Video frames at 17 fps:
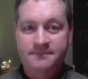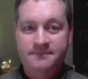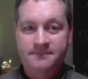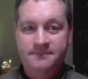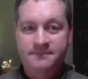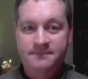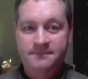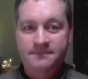
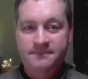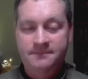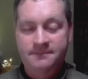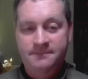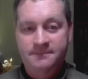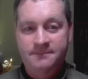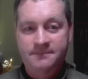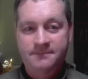
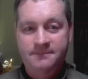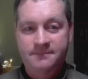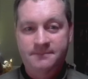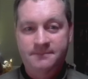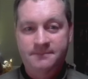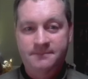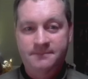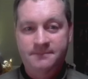
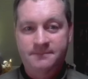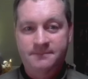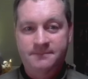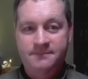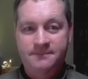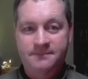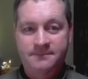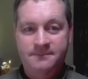
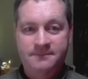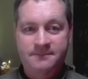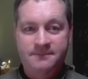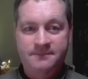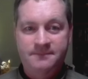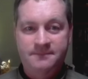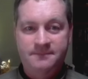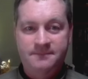
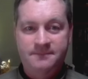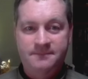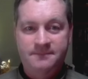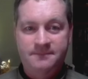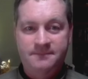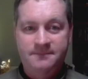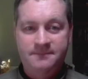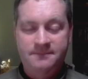
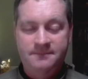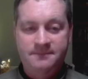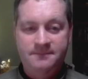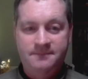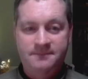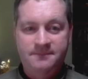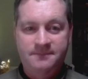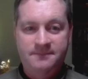
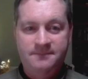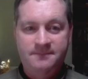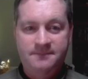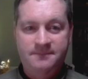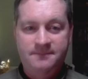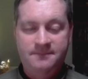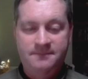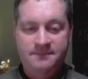
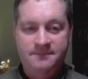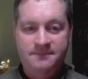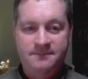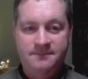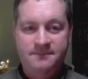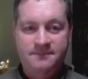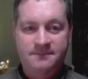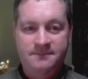
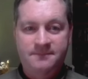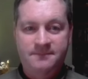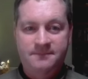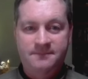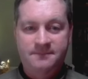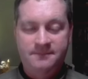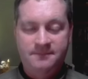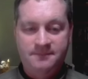
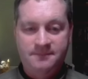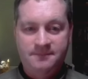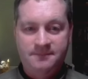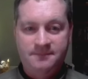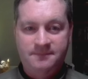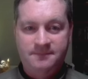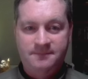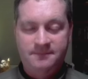
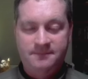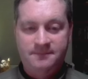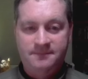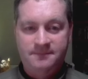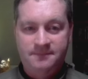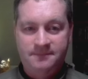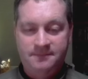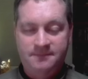
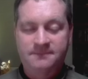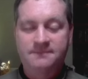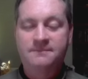(silent)